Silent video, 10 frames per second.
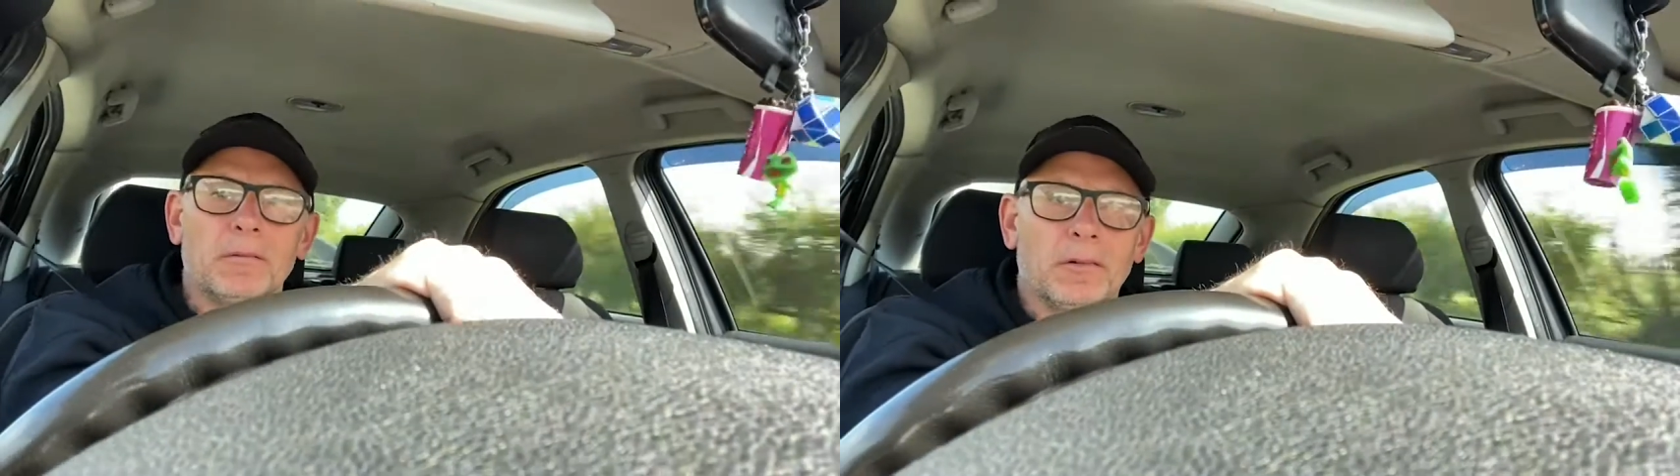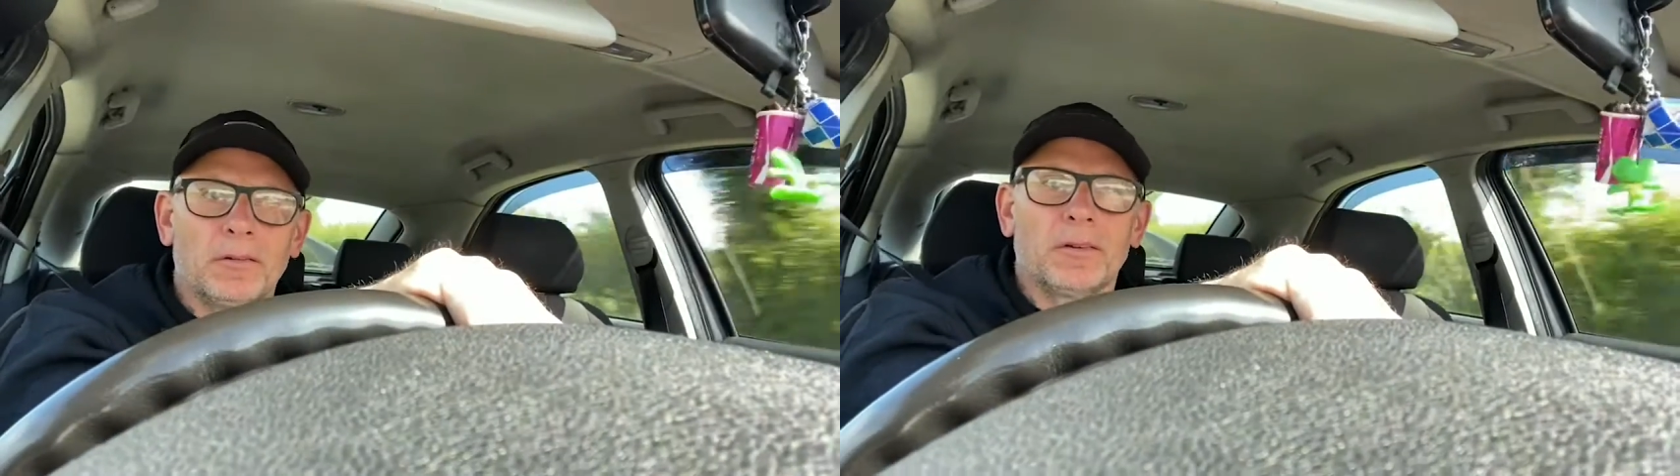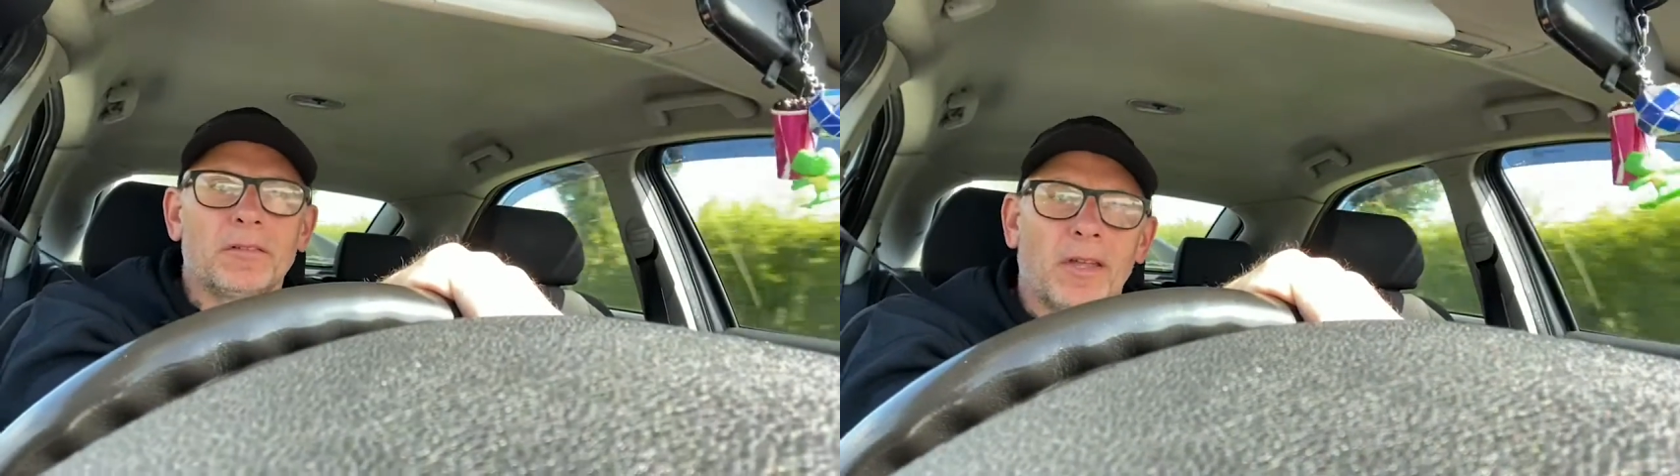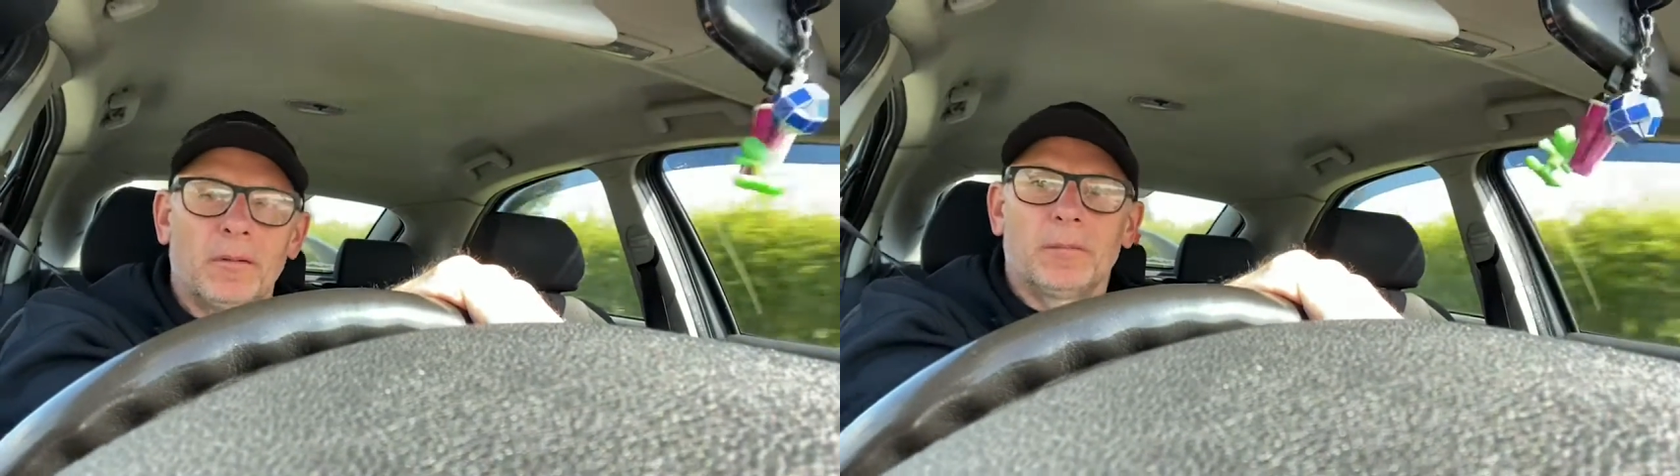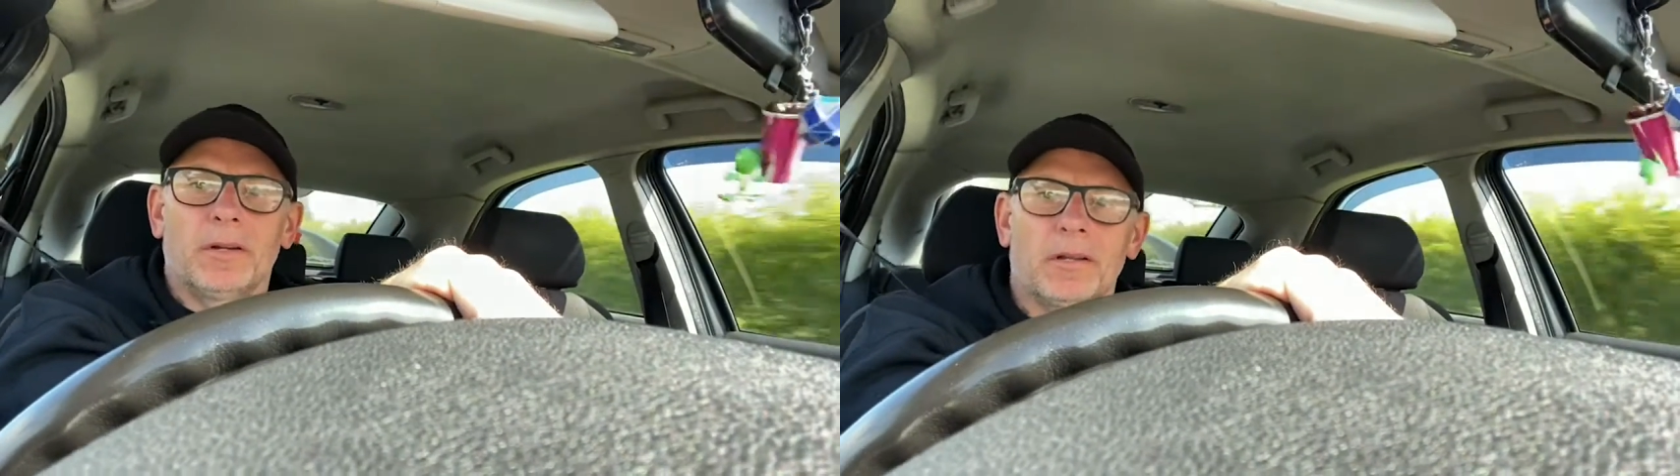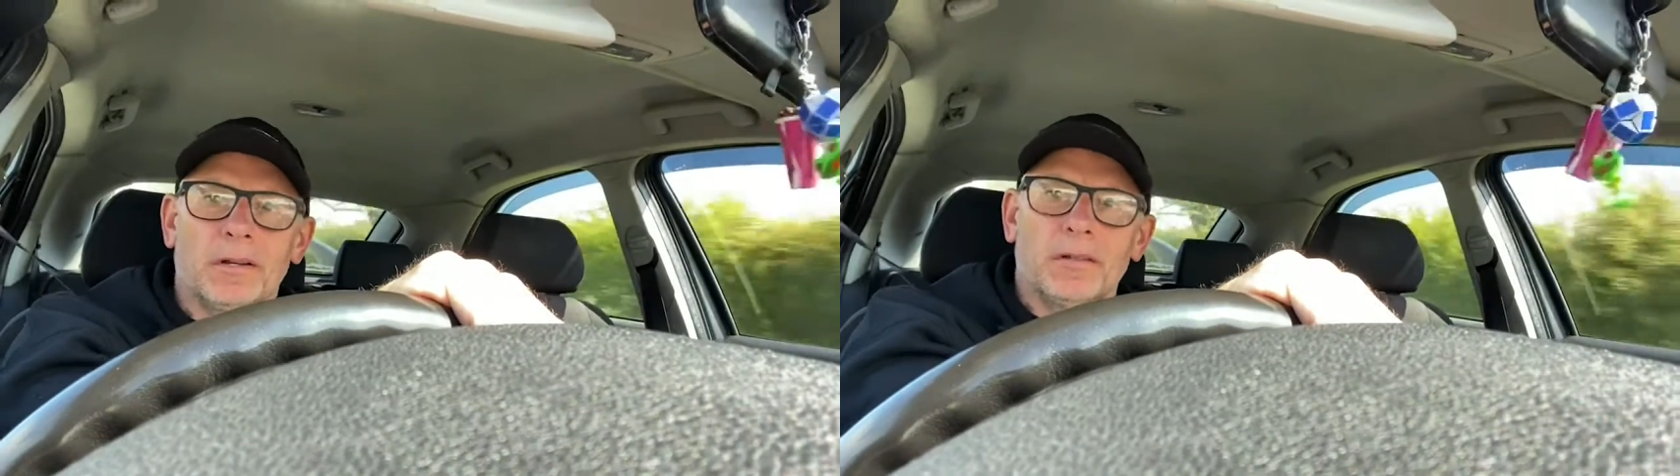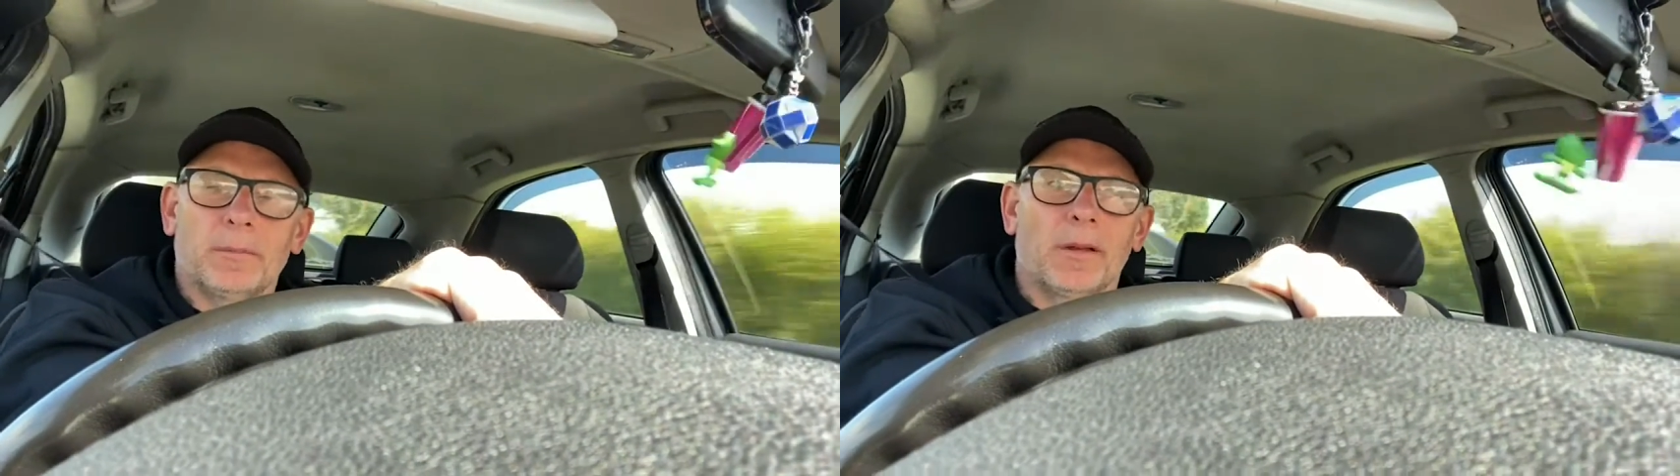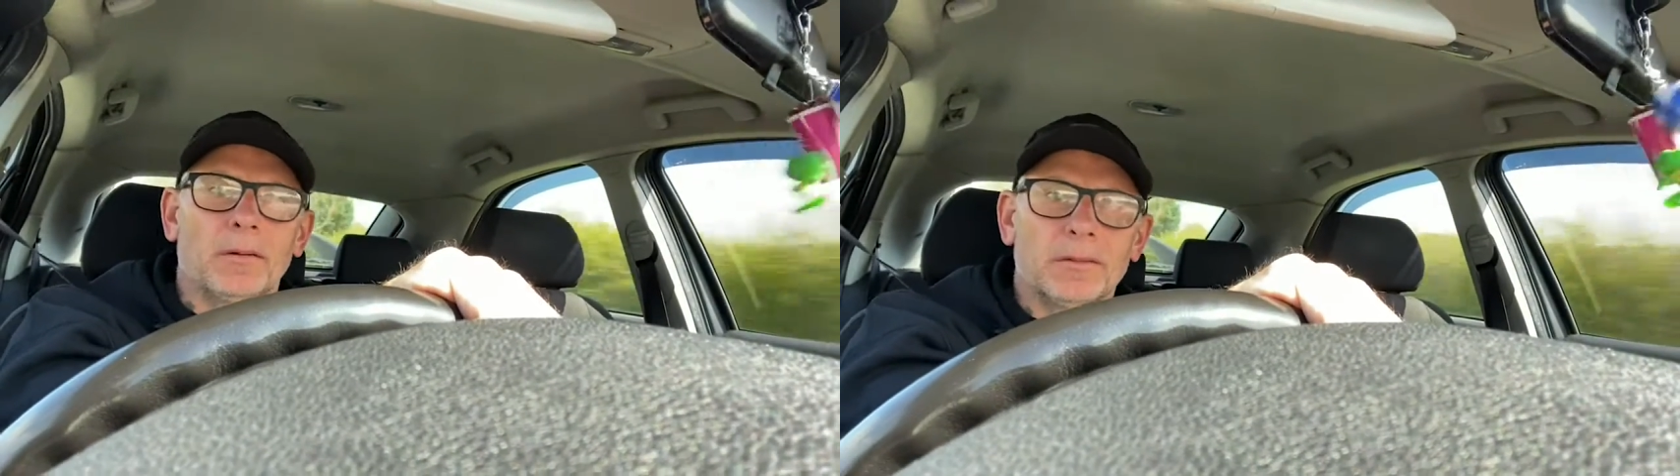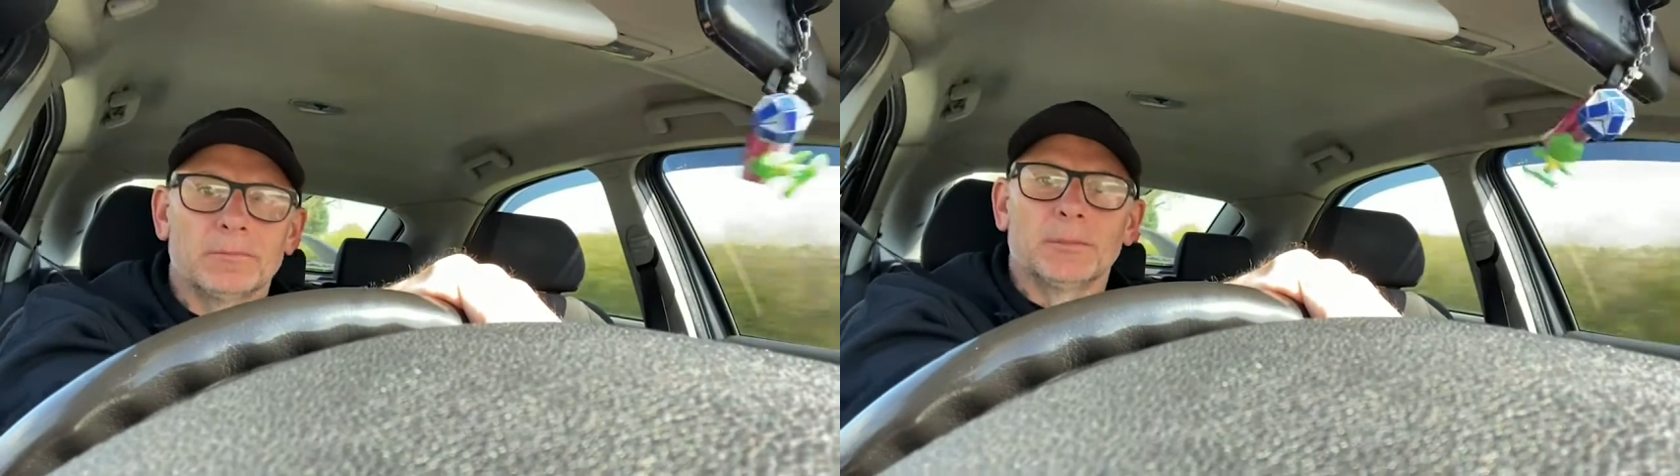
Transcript: 110 brake horsepower,